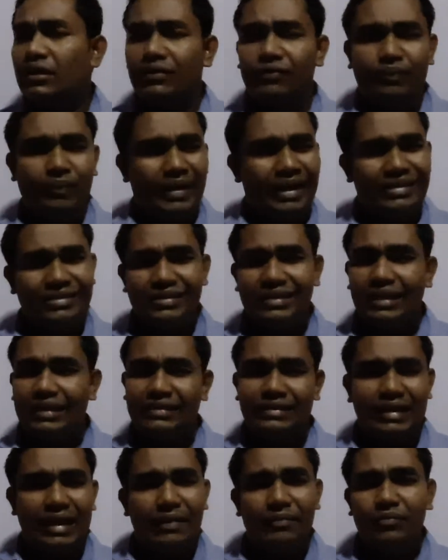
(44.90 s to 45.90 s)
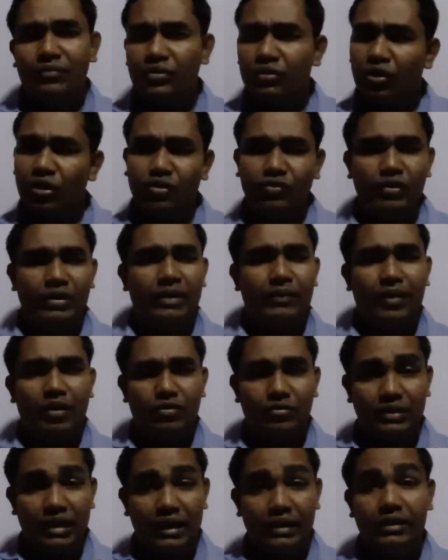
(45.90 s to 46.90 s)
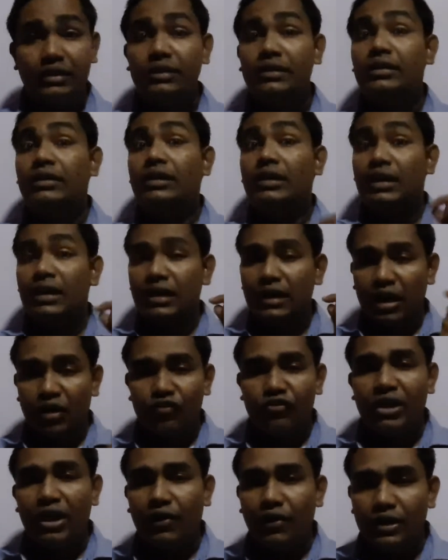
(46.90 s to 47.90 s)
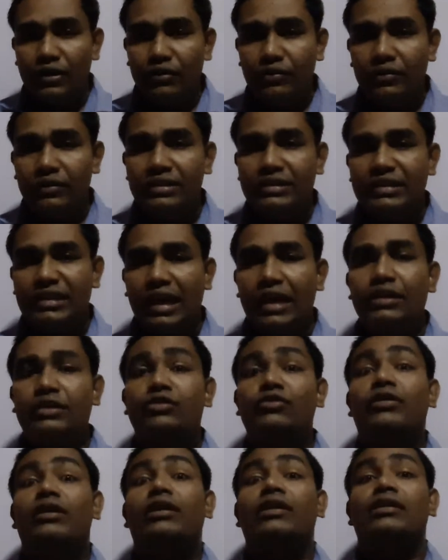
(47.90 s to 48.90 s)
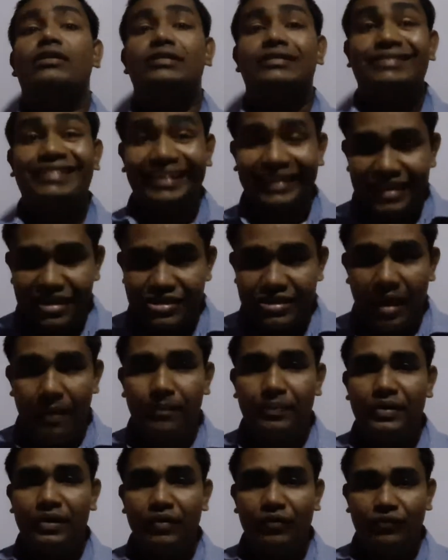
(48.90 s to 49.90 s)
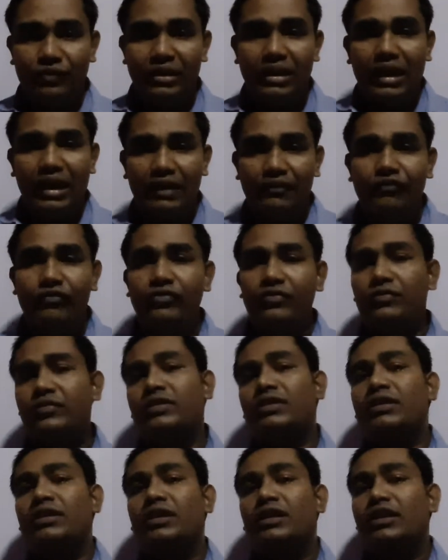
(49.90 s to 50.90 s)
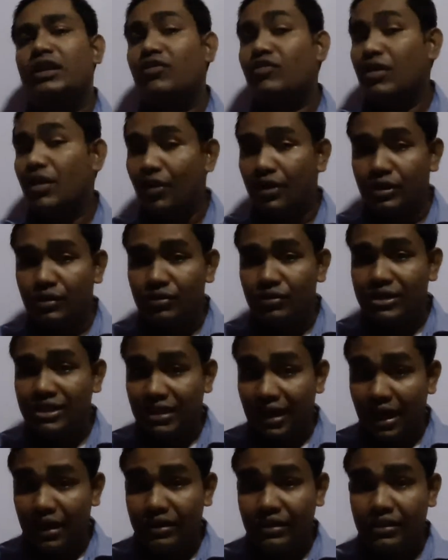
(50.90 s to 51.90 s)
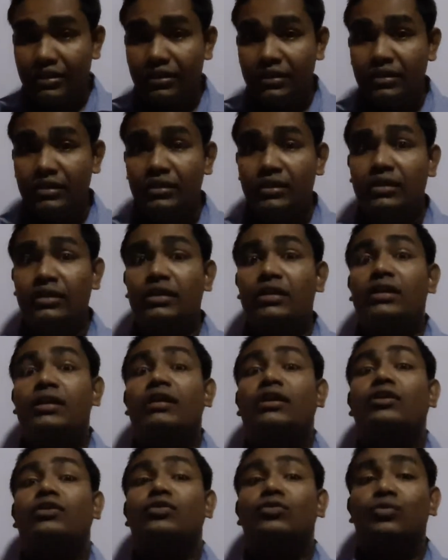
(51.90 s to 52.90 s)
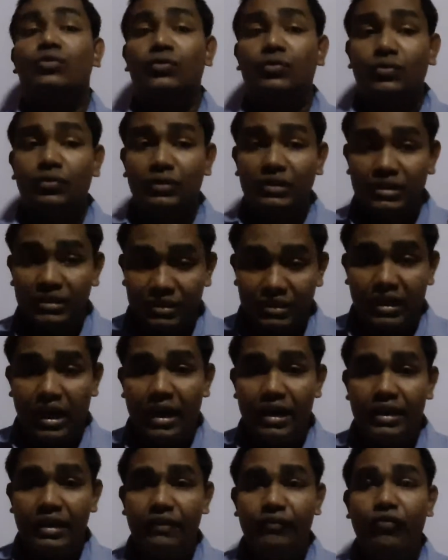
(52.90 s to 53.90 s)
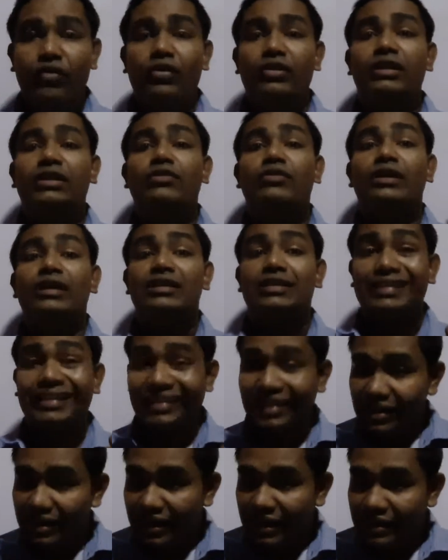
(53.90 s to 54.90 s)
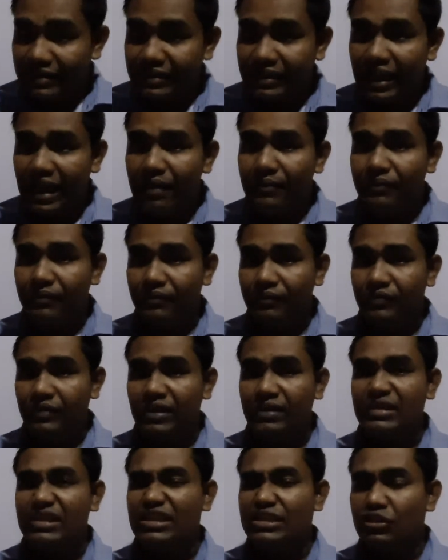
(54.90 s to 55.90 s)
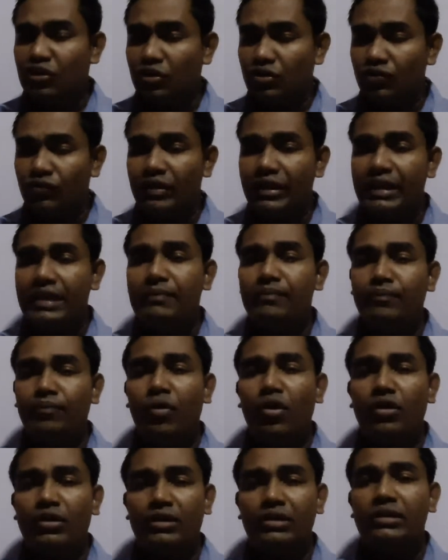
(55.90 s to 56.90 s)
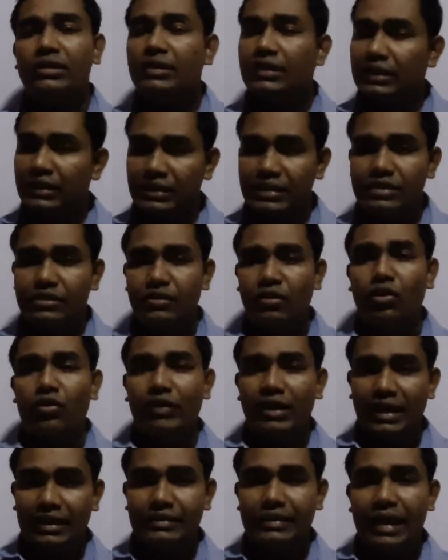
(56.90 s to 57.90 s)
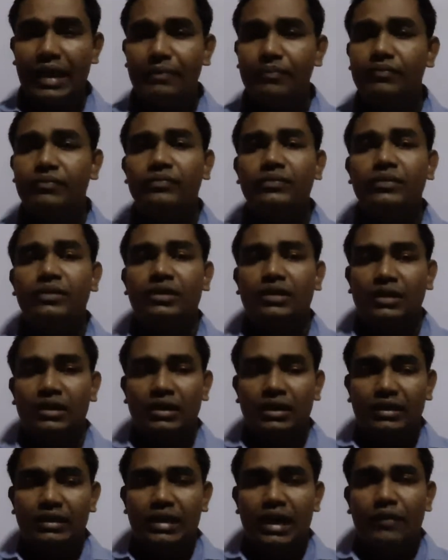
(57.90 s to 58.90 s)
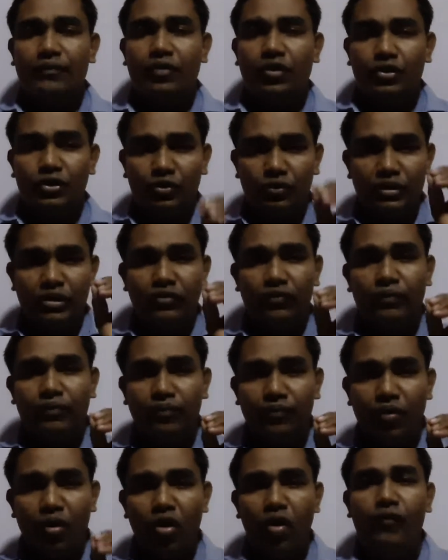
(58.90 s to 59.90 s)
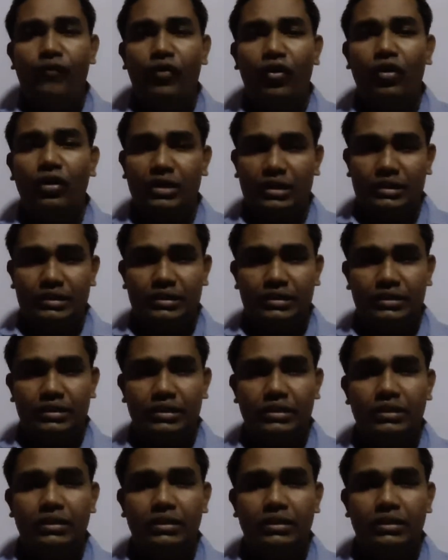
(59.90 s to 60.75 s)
pass the exam, don't worry about that. Now we are going to start your second chapter of the life. Now you are going to start to study for your second exam. This is also very important, this oral exam. Therefore, you need to more focused